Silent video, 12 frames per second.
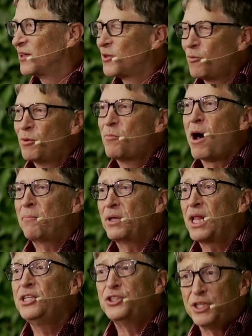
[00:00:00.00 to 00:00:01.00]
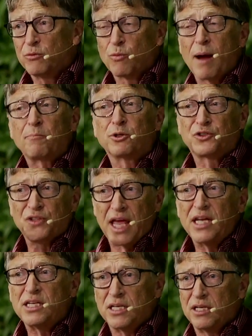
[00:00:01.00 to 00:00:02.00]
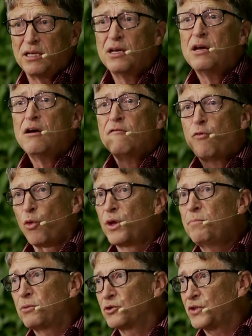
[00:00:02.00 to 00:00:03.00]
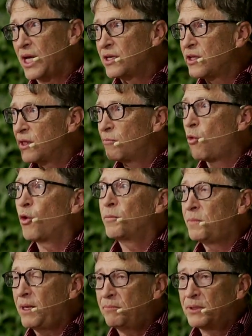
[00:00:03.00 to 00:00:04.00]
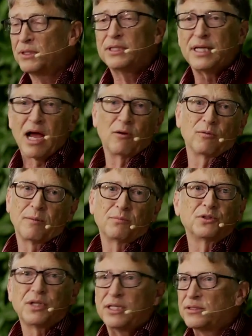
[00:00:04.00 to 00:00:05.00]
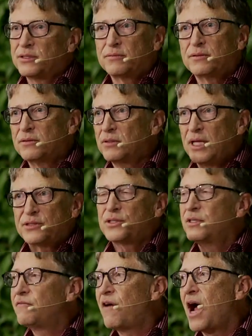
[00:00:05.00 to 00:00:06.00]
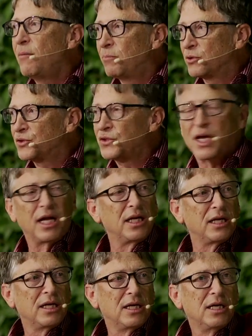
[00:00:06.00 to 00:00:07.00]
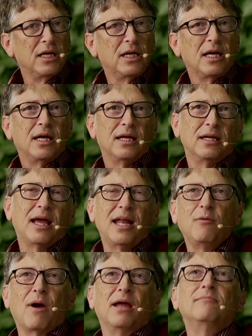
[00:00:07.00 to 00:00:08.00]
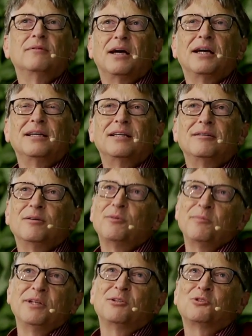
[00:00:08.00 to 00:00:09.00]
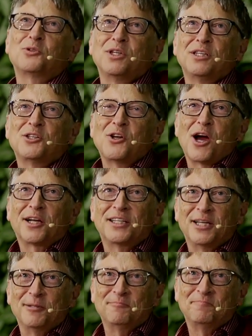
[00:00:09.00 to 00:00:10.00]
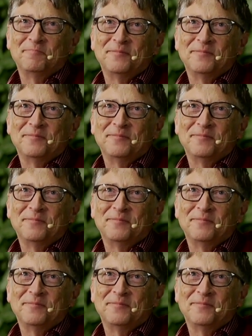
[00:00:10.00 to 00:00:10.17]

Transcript: the global population. It represented 40% of the poor people, and now it represents less than 5%. Anyway, it would have been interesting to talk to him.